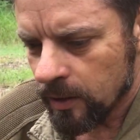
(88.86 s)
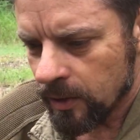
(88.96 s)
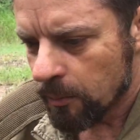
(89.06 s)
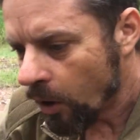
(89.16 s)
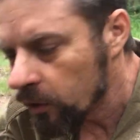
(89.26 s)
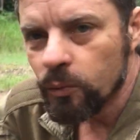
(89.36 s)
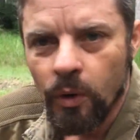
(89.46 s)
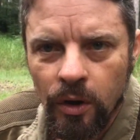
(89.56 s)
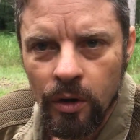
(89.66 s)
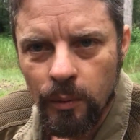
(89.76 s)
the modern
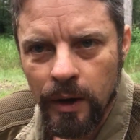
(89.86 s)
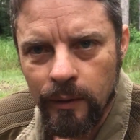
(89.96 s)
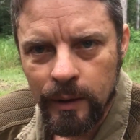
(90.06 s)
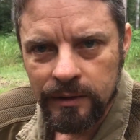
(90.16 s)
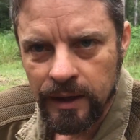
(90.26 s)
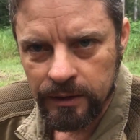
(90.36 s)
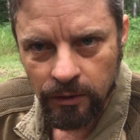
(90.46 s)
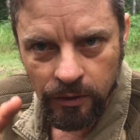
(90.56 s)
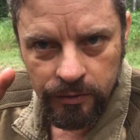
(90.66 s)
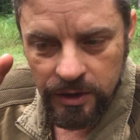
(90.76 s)
world where we're
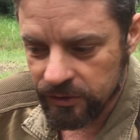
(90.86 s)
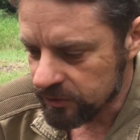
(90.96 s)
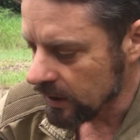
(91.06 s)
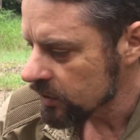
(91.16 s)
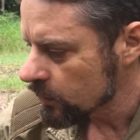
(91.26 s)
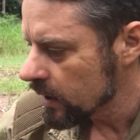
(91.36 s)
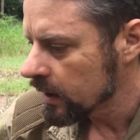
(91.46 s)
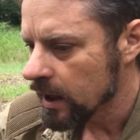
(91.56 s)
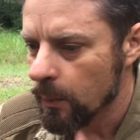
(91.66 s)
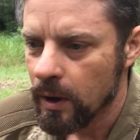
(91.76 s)
technology
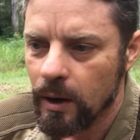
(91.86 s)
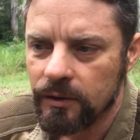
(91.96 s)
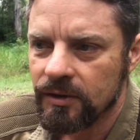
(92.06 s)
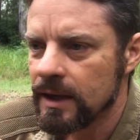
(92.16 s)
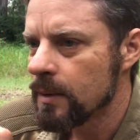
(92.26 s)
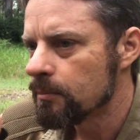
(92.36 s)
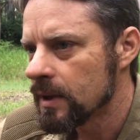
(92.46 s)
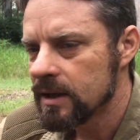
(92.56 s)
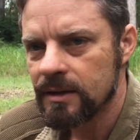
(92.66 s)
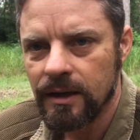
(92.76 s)
centric and we're sitting in
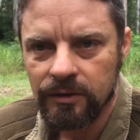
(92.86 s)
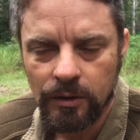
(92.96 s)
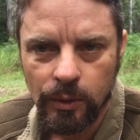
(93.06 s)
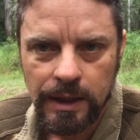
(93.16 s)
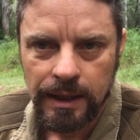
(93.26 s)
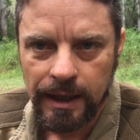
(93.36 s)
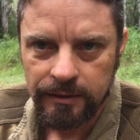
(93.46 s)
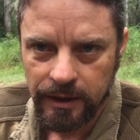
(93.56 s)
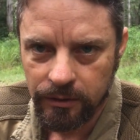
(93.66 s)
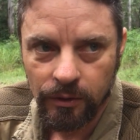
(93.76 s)
meetings and looking at our
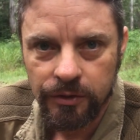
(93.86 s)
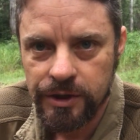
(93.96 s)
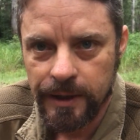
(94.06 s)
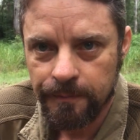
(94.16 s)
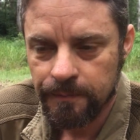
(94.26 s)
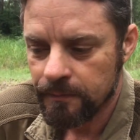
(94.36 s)
technology?